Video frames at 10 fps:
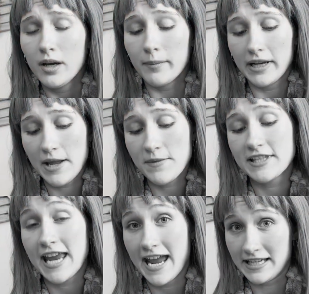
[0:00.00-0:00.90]
My name is
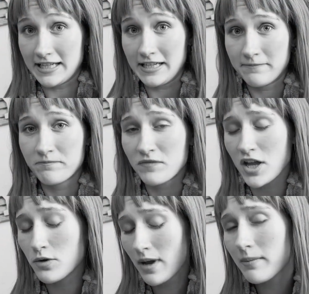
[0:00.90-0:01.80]
Candy
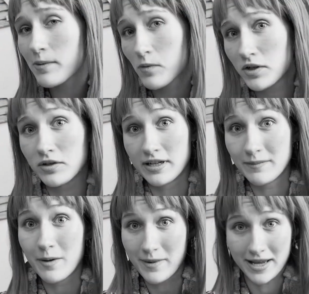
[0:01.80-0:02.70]
wondering
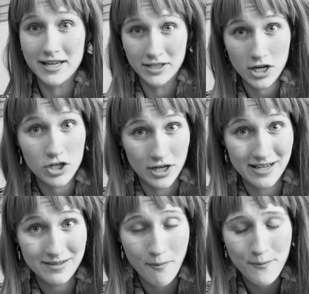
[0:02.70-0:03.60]
about my condition.
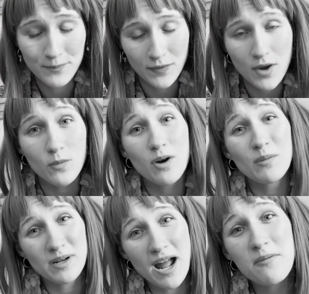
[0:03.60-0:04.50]
Well,
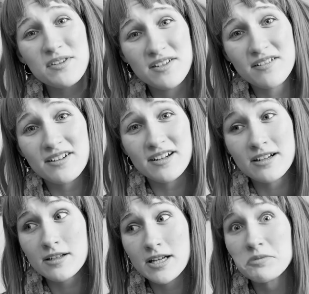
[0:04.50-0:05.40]
when I was
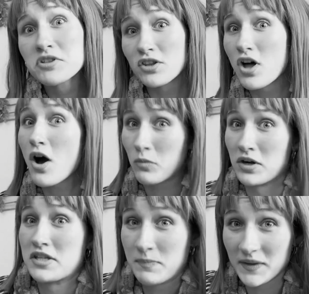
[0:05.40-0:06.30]
younger, it was a lot
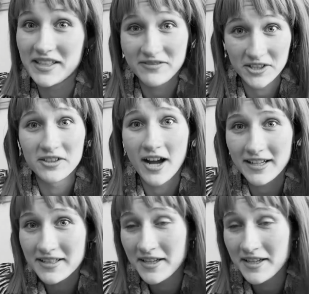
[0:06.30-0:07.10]
worse, believe it or not.